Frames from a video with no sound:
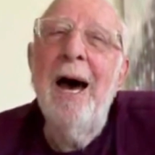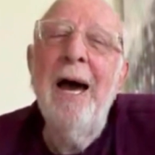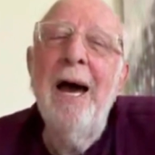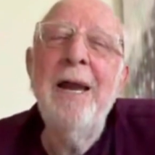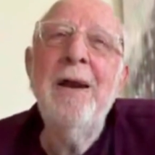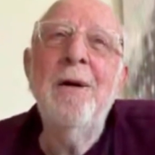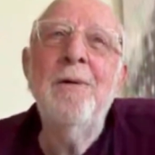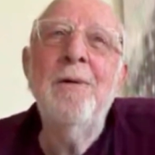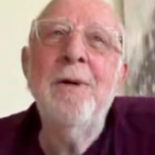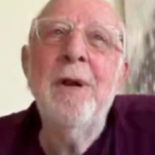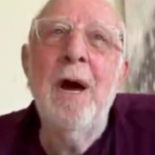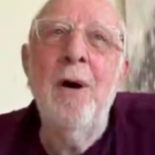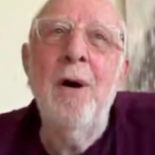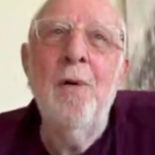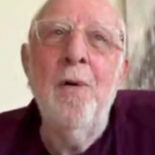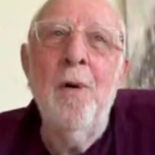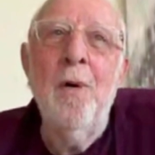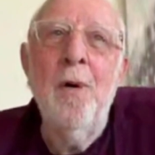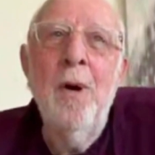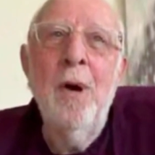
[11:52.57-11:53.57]
I don't
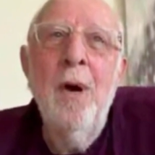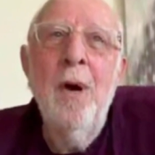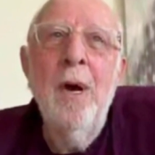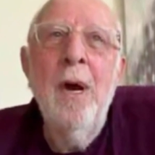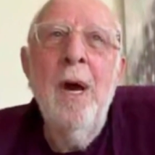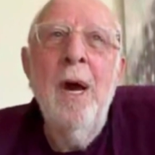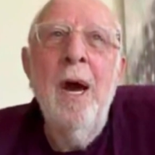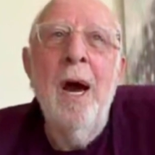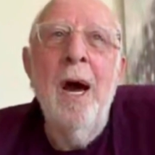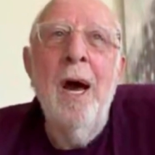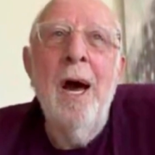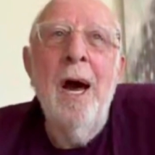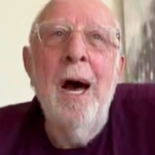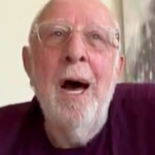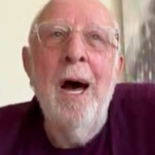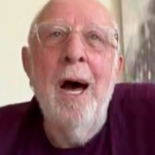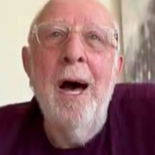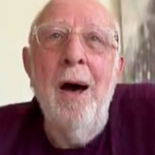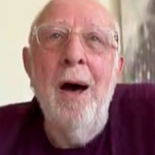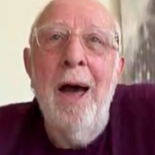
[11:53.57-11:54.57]
know,
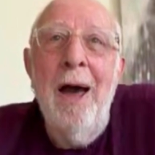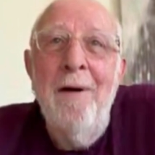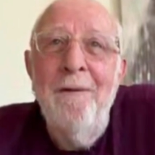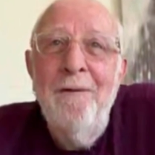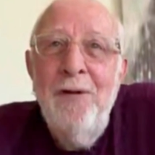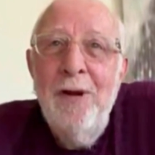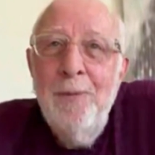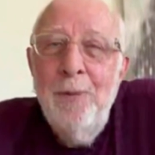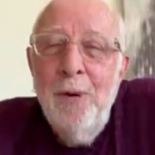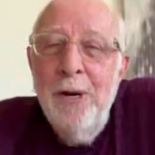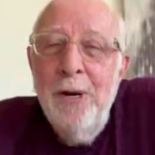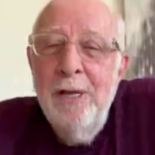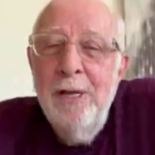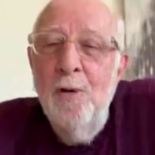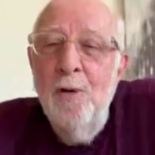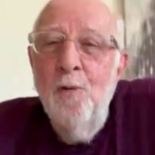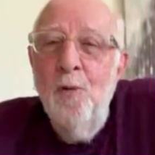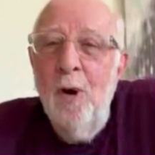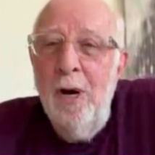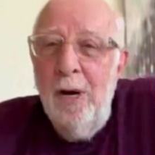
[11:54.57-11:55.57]
everybody
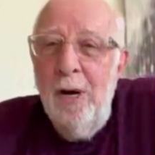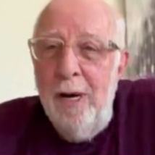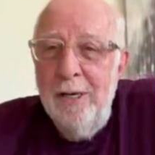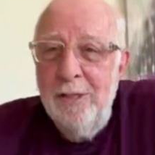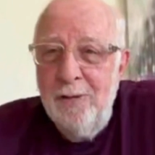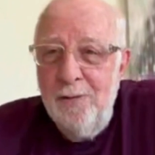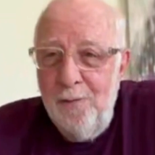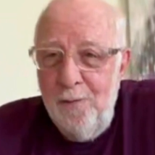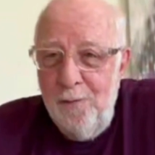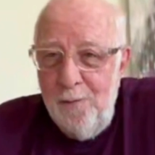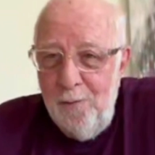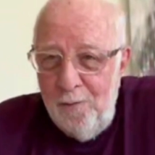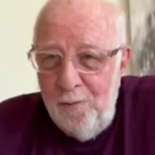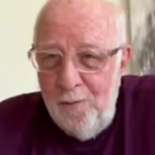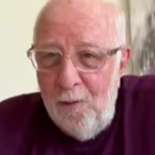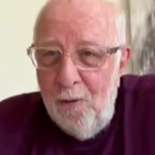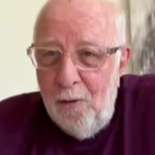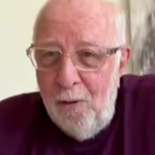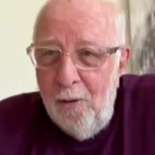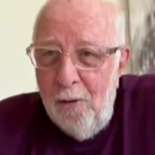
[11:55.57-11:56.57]
that worked
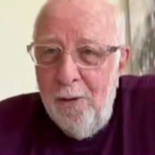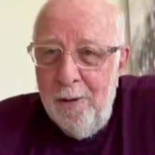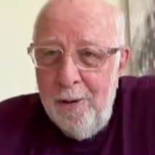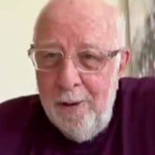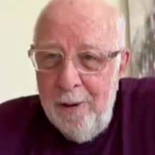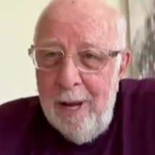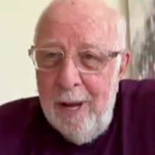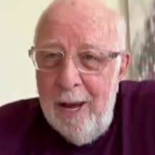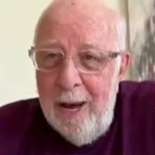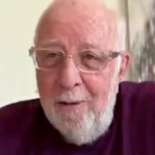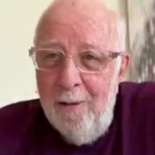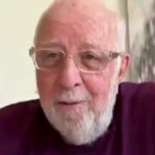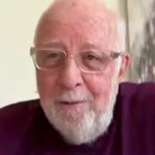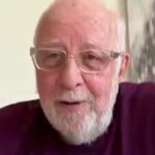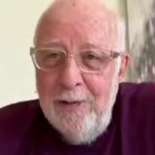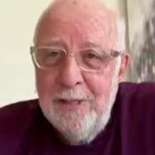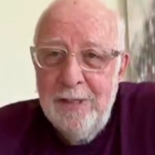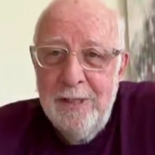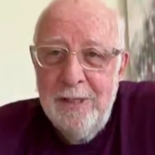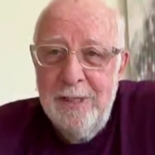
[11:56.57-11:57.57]
for
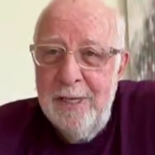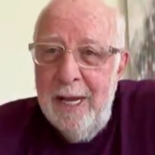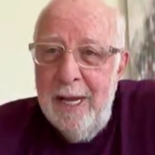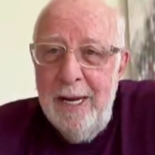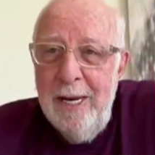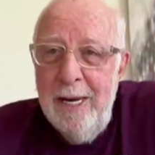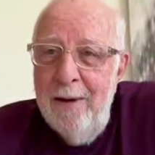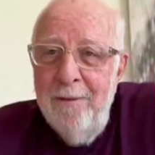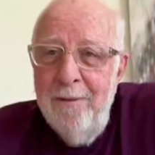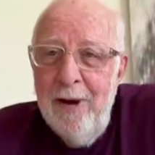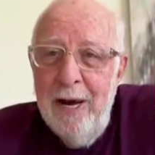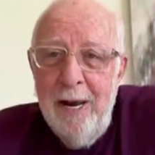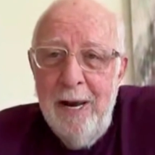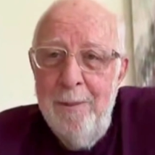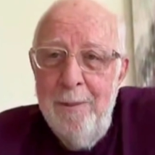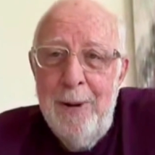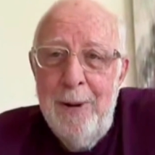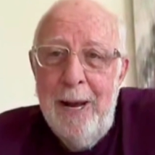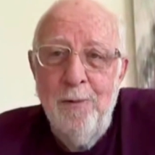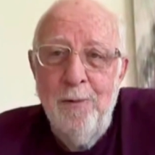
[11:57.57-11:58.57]
Elvis, they never
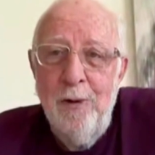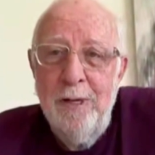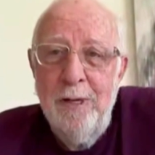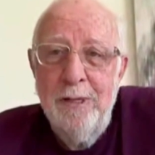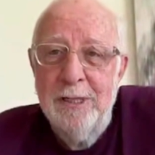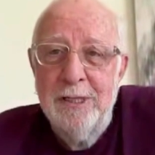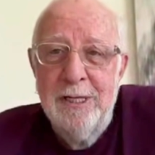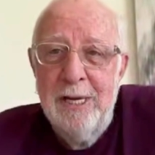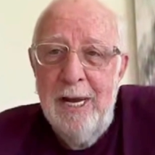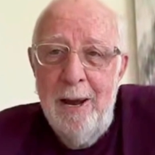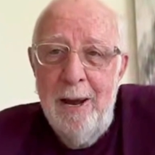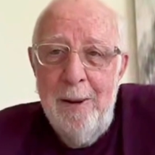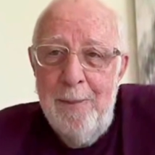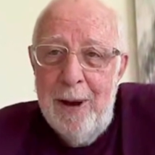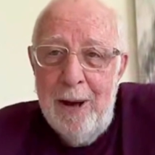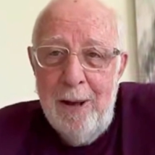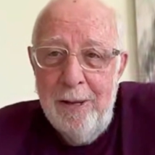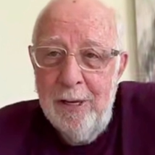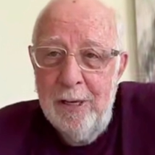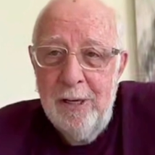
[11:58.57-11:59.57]
had a bad word to say
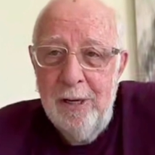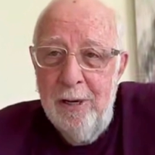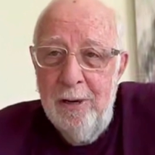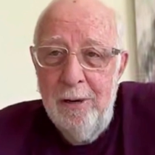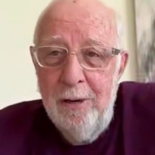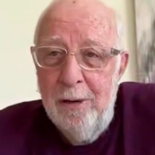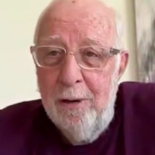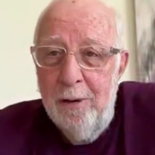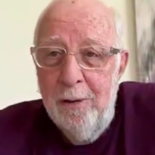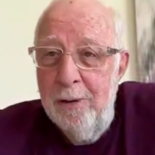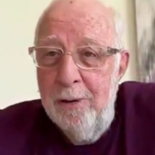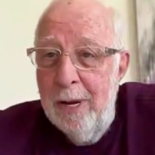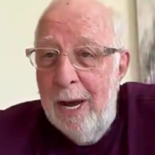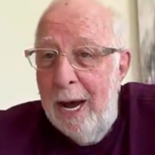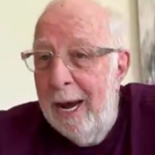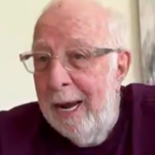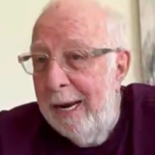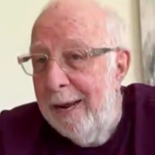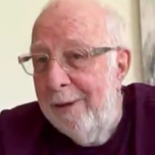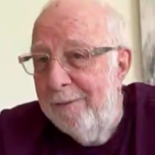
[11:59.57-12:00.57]
about the Colonel.
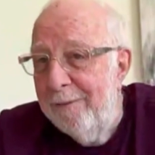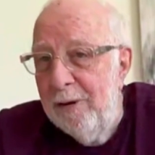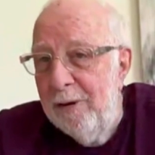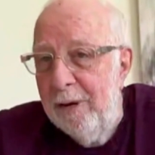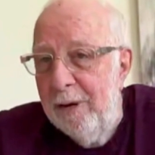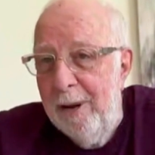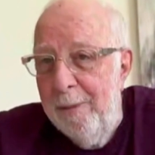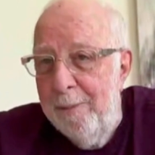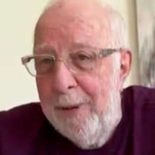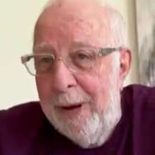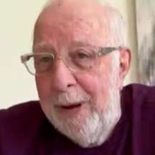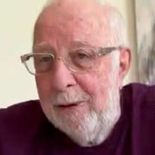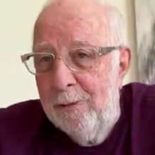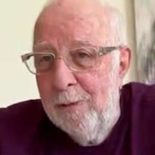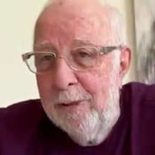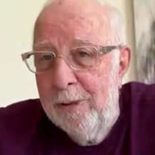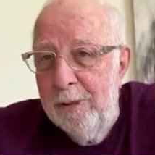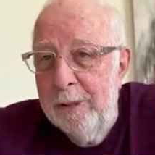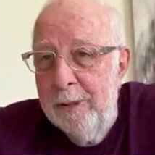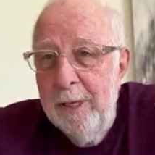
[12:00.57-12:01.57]
Right. I never heard a
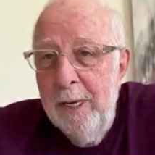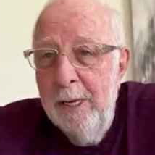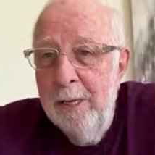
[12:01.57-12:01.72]
bad word.